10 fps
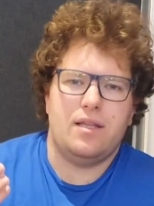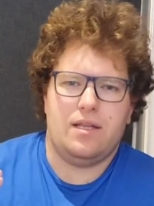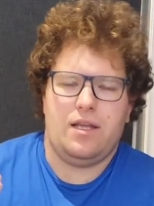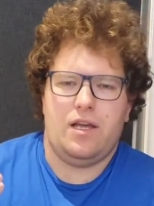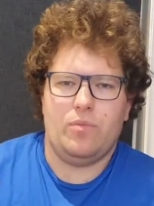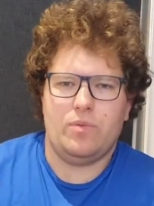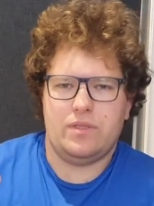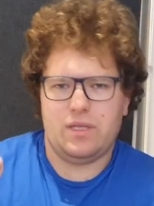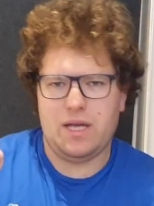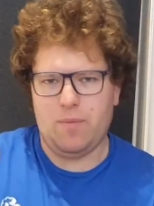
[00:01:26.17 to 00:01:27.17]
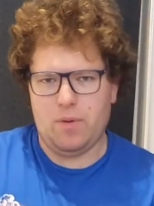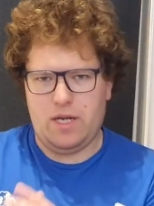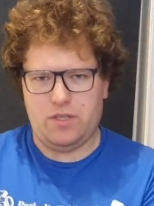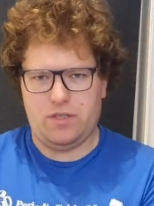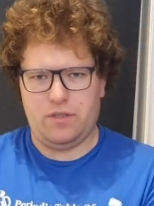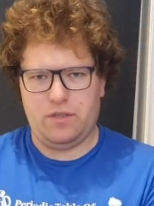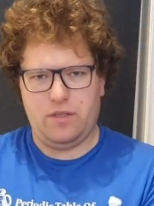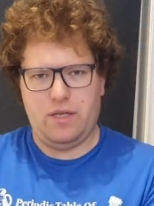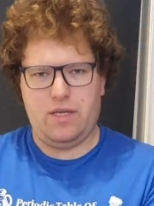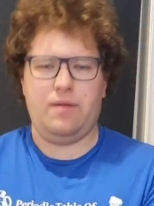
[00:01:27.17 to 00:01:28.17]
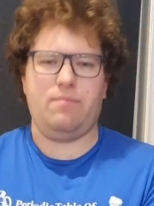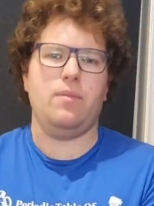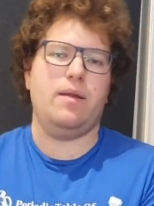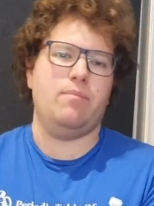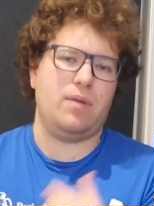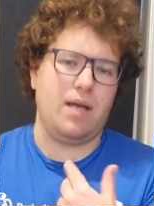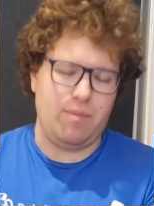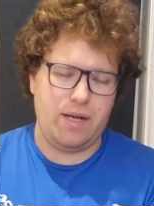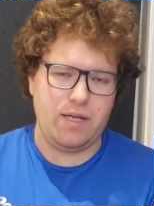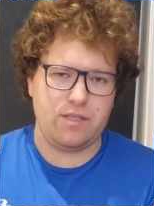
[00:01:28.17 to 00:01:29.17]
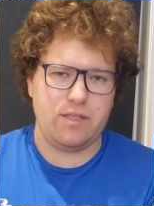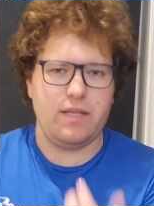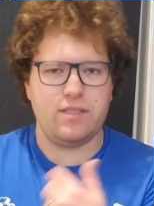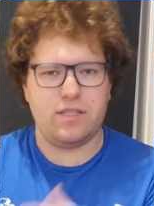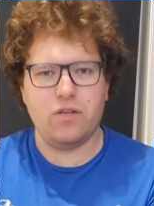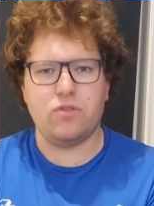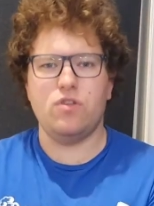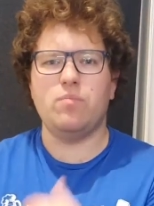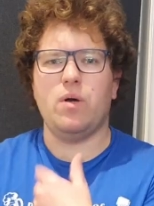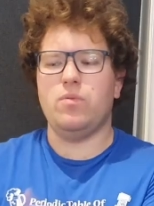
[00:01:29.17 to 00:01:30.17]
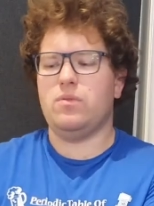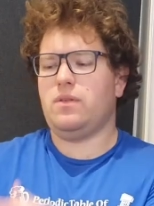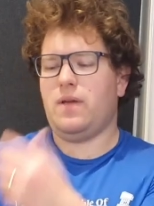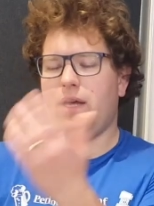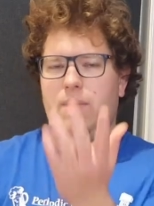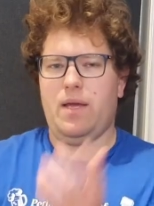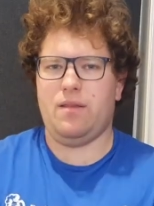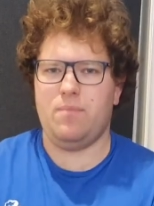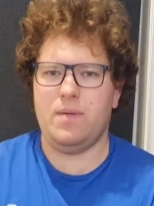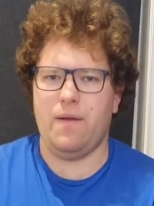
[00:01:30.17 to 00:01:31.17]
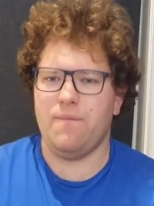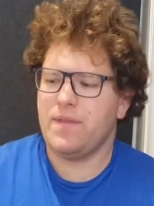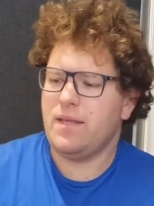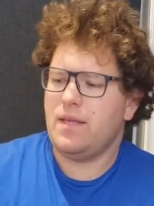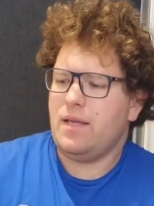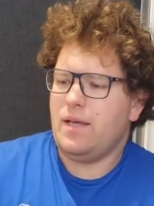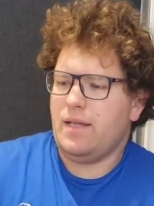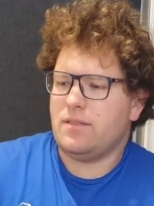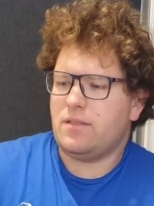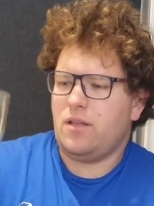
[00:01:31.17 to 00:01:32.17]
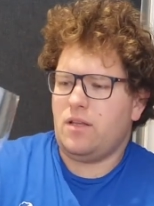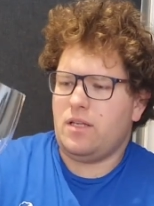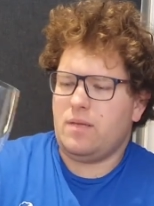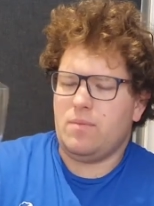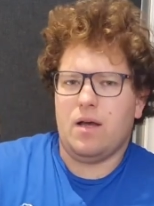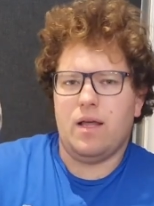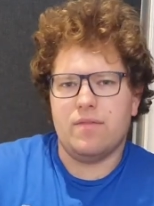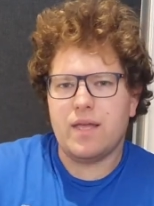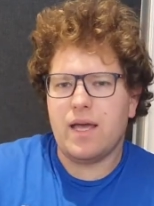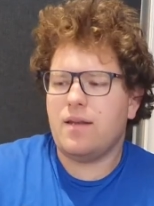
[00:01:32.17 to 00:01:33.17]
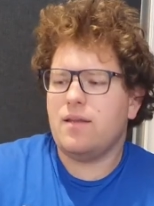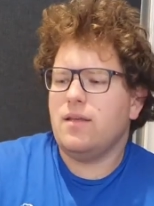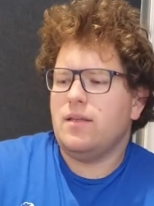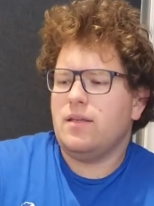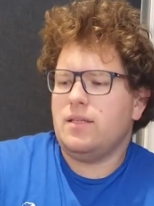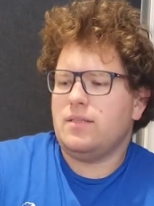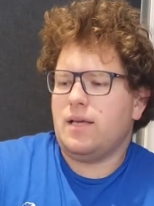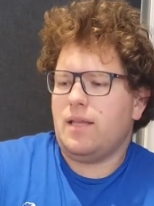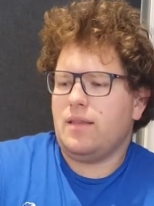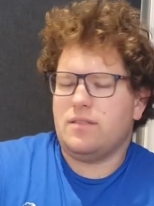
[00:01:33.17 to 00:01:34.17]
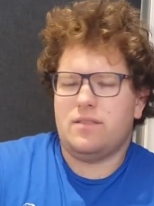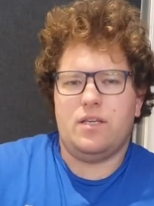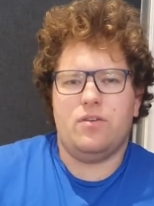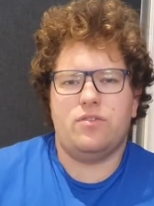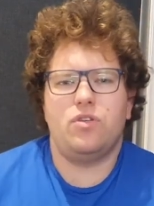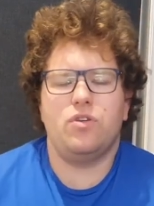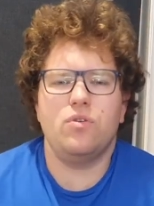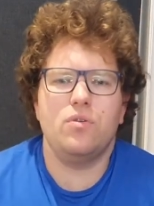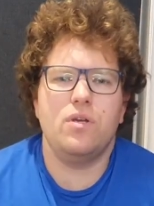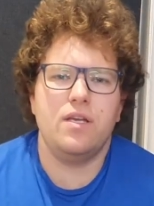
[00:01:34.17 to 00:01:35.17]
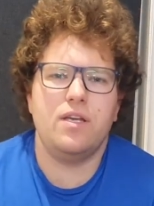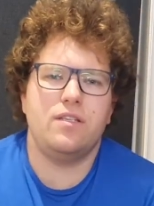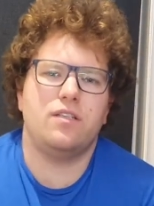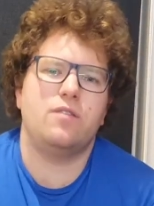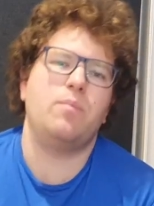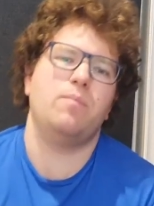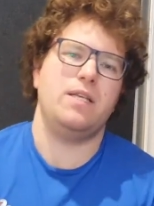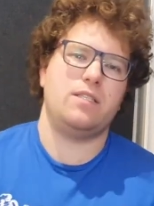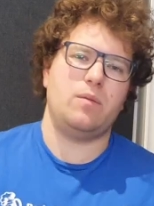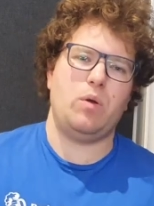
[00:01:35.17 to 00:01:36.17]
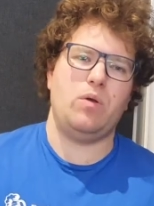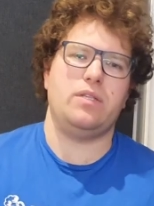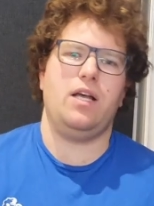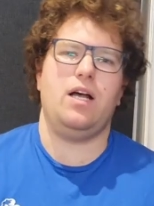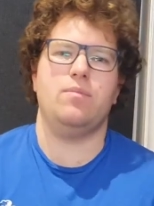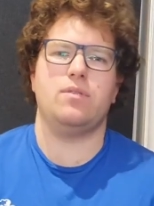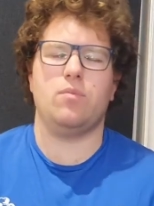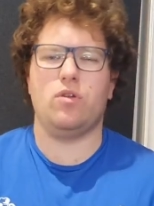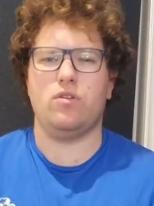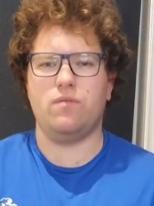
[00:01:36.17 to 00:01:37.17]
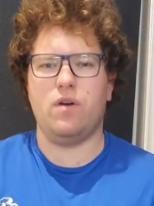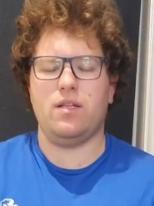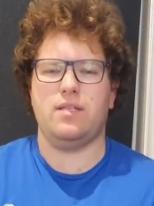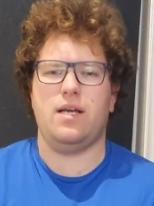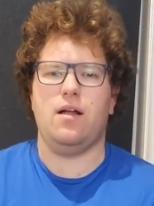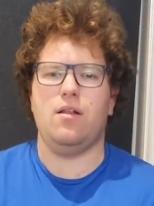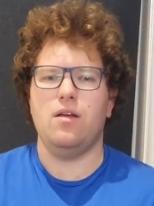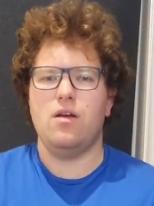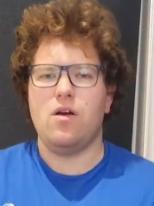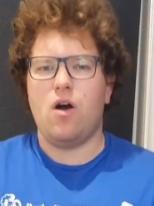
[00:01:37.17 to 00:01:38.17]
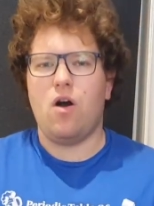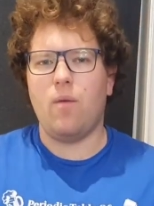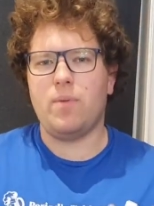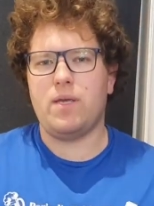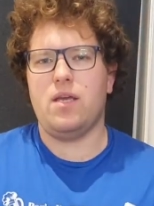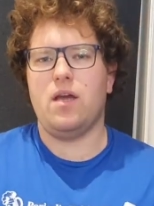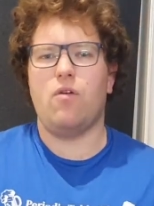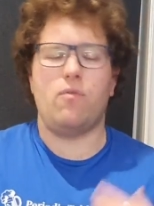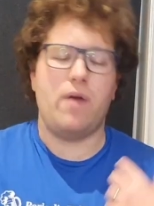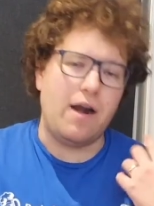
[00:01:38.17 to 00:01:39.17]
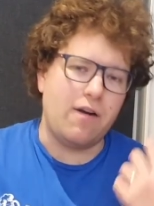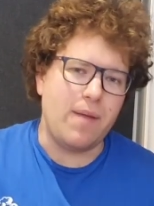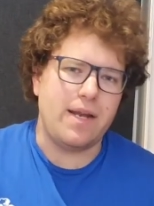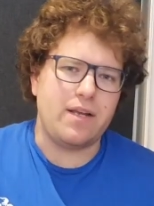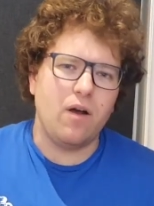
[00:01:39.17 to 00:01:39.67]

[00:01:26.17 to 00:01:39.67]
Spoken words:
that helps carbonation and CO2 bubbles come out of the beer. And so the idea behind that is that the CO2 is supposed to help some of those volatile, hoppy, aromatic